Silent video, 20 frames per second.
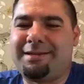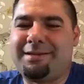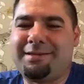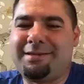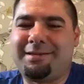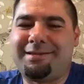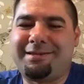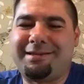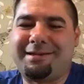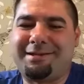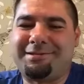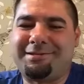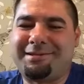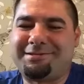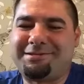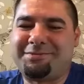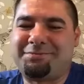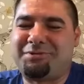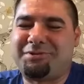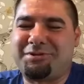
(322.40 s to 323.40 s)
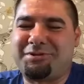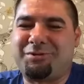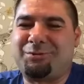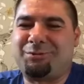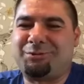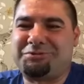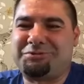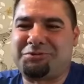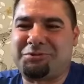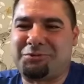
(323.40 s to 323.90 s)
And that's a pretty
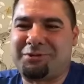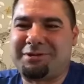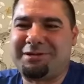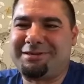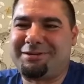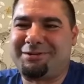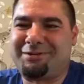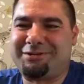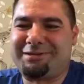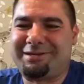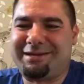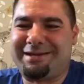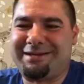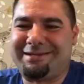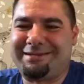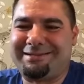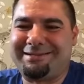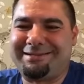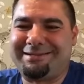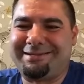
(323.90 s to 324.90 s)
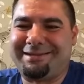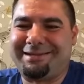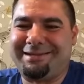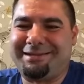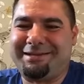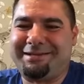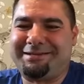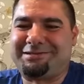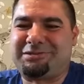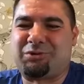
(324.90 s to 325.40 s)
cool story though, that
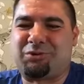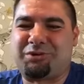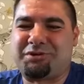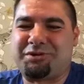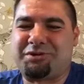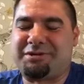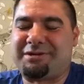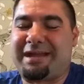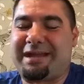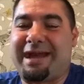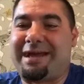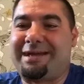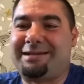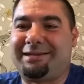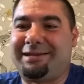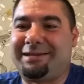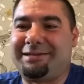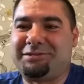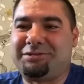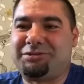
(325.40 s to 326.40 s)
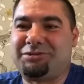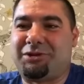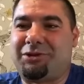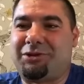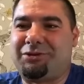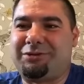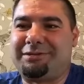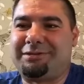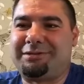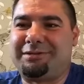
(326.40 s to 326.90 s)
it's sort of your dad like
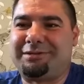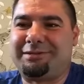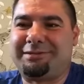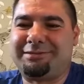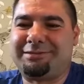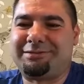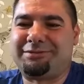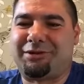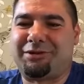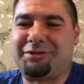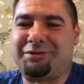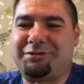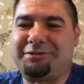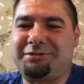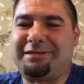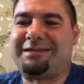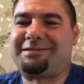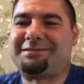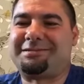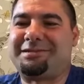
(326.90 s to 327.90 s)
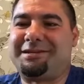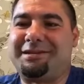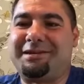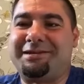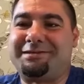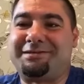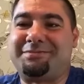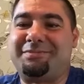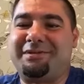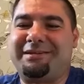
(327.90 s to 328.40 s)
saw your destiny
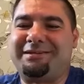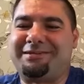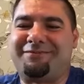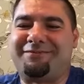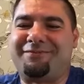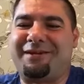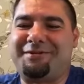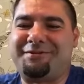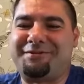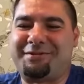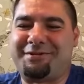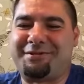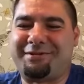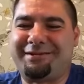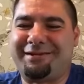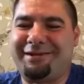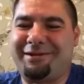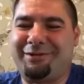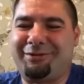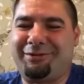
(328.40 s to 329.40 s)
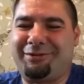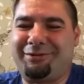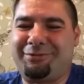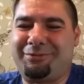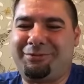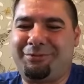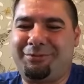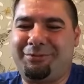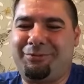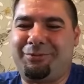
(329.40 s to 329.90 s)
to be a defender,
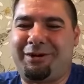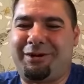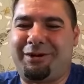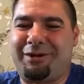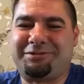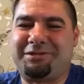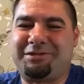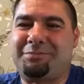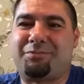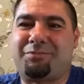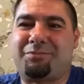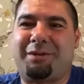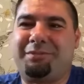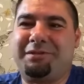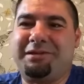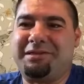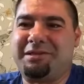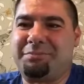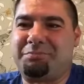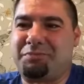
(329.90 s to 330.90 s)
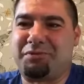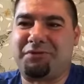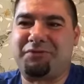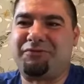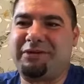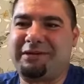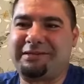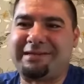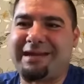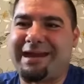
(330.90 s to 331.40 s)
watching probably the
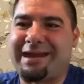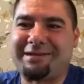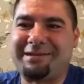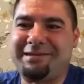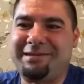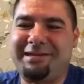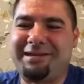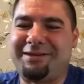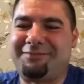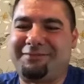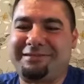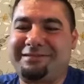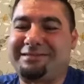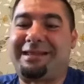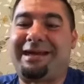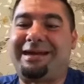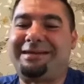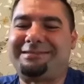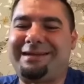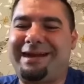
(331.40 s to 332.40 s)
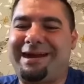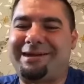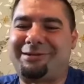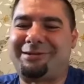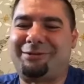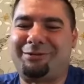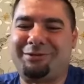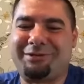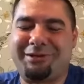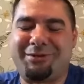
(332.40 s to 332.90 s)
perfect technique of a slide
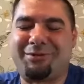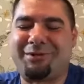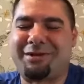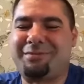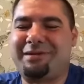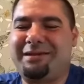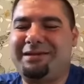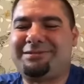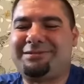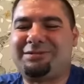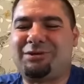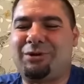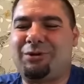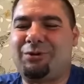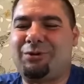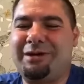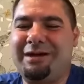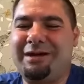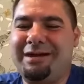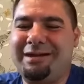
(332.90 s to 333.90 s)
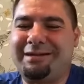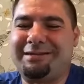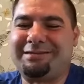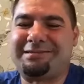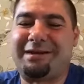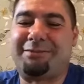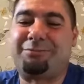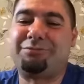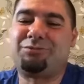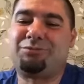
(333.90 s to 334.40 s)
tackle, you know what I mean? So, because
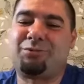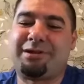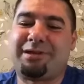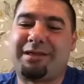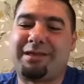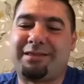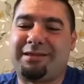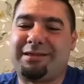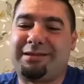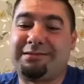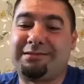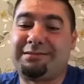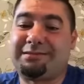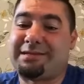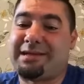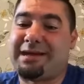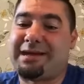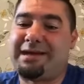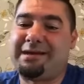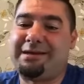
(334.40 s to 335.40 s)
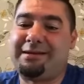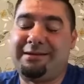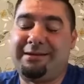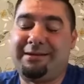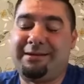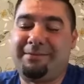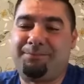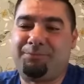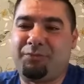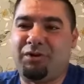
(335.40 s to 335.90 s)
that was one of the things that,
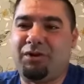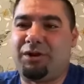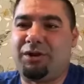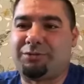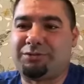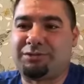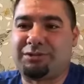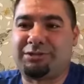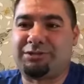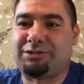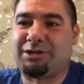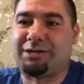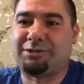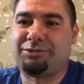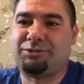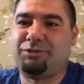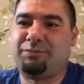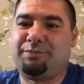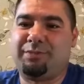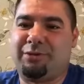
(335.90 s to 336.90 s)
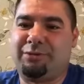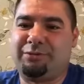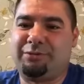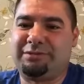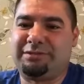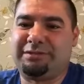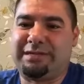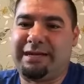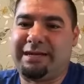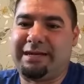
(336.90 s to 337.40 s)
I was going to talk to you about,
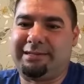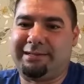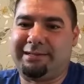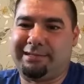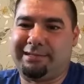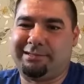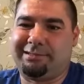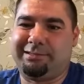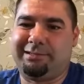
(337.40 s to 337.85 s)
is that, like,